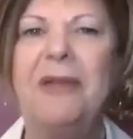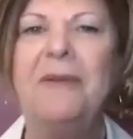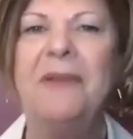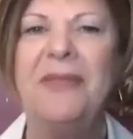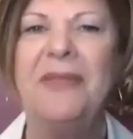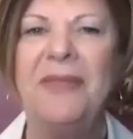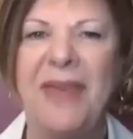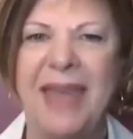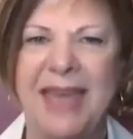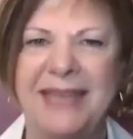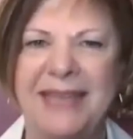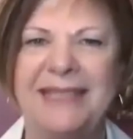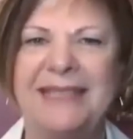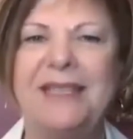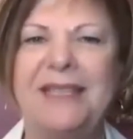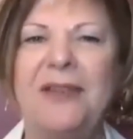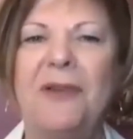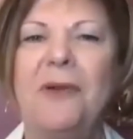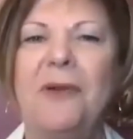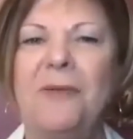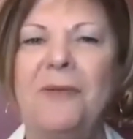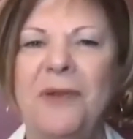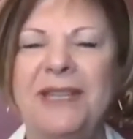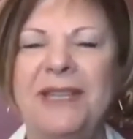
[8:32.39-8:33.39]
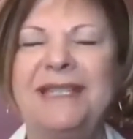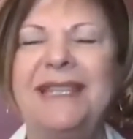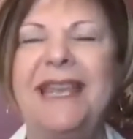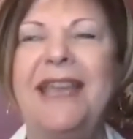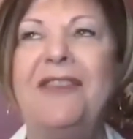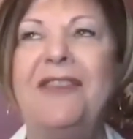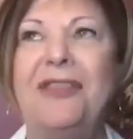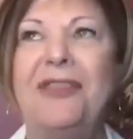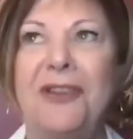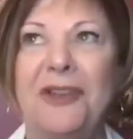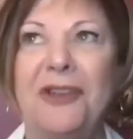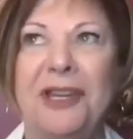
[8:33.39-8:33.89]
with that. So if we
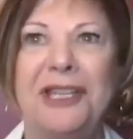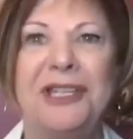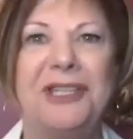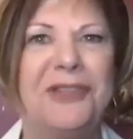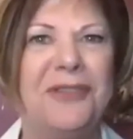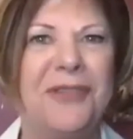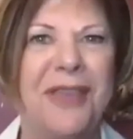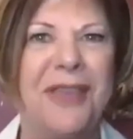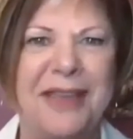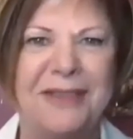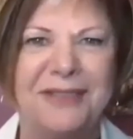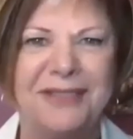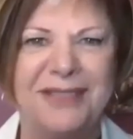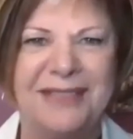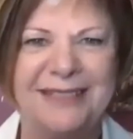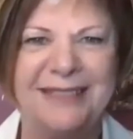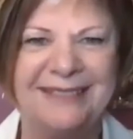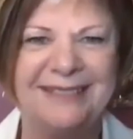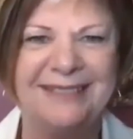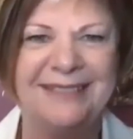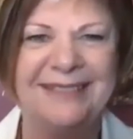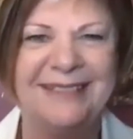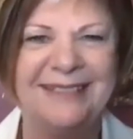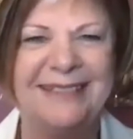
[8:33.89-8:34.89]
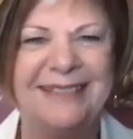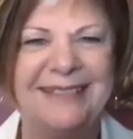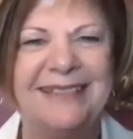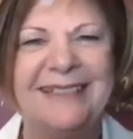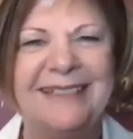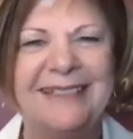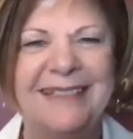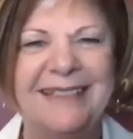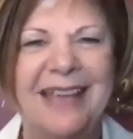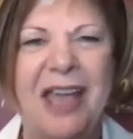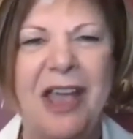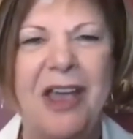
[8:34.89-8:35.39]
say 32,000
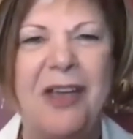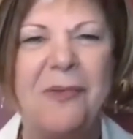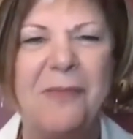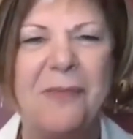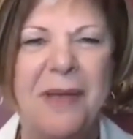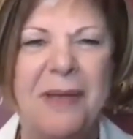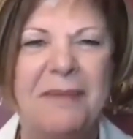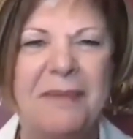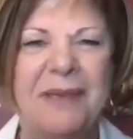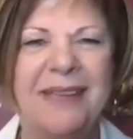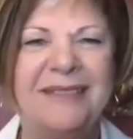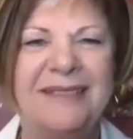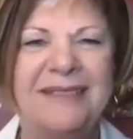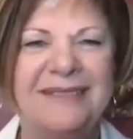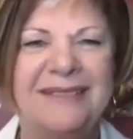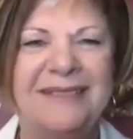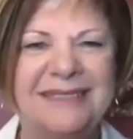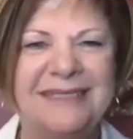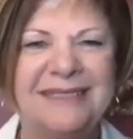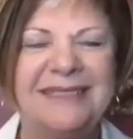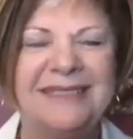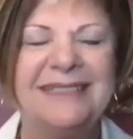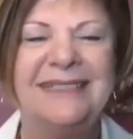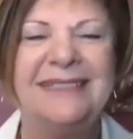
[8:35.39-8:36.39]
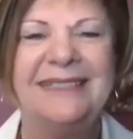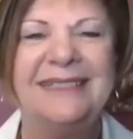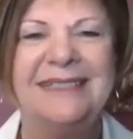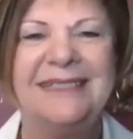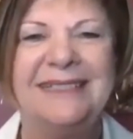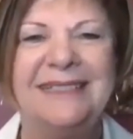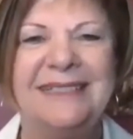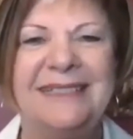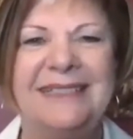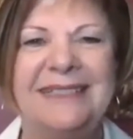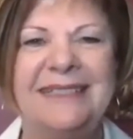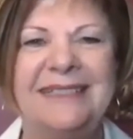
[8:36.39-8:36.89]
are women,
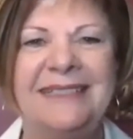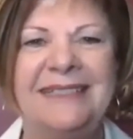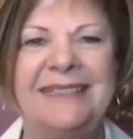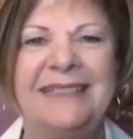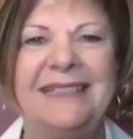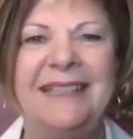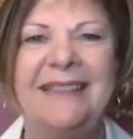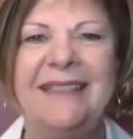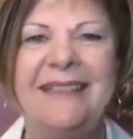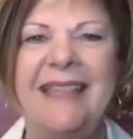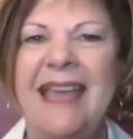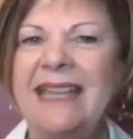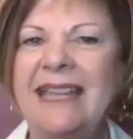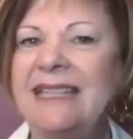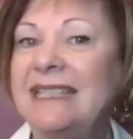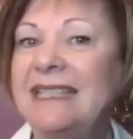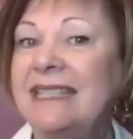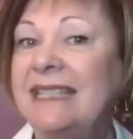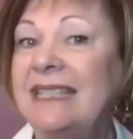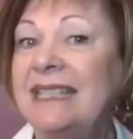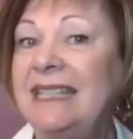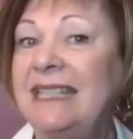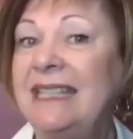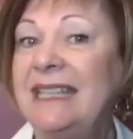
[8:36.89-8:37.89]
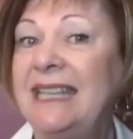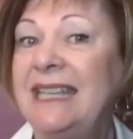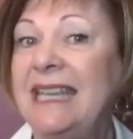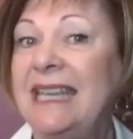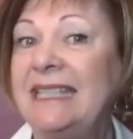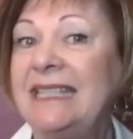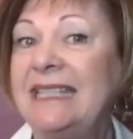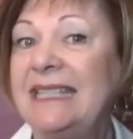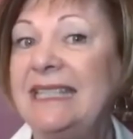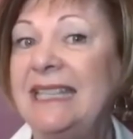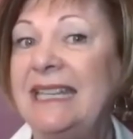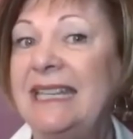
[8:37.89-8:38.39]
then that's
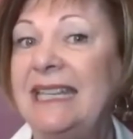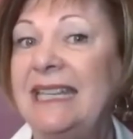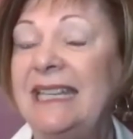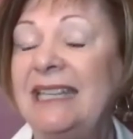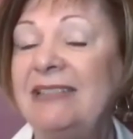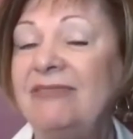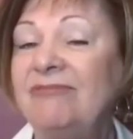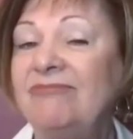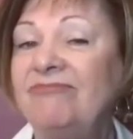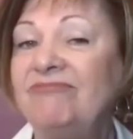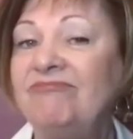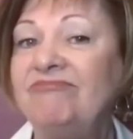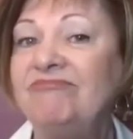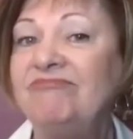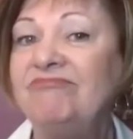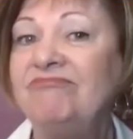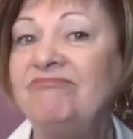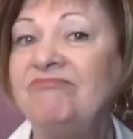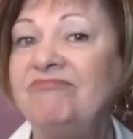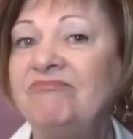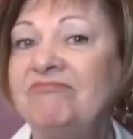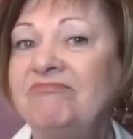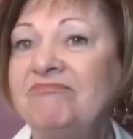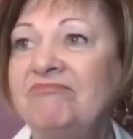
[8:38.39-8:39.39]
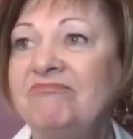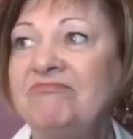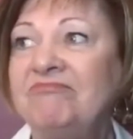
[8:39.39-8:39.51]
guessing.